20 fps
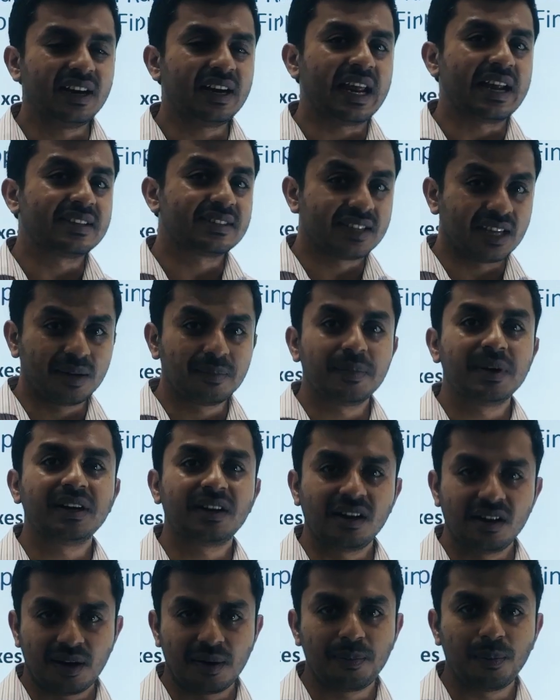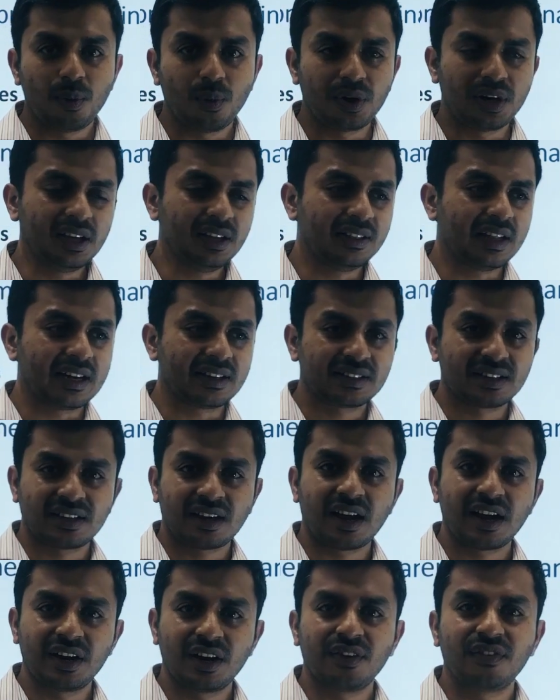And segmental reporting, that
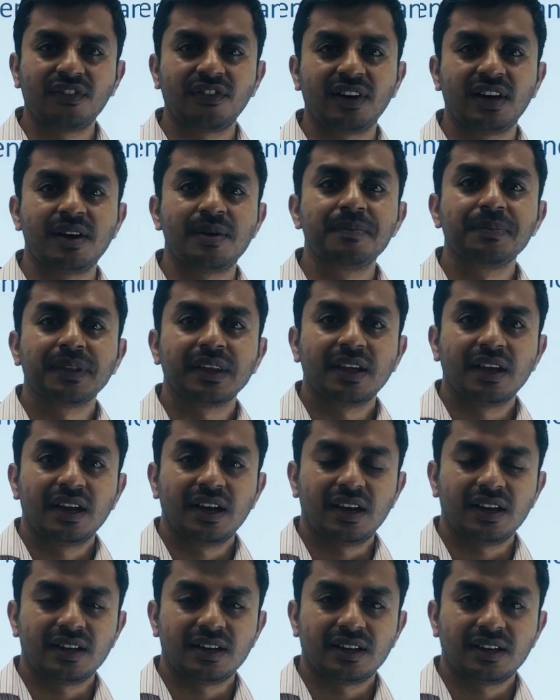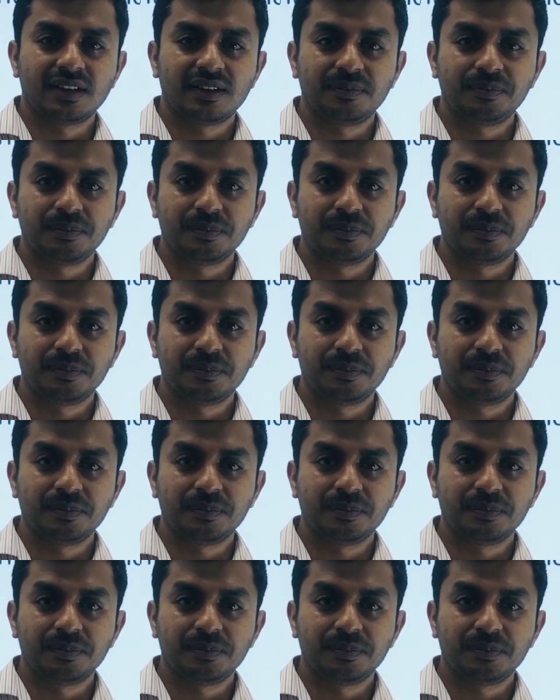kind of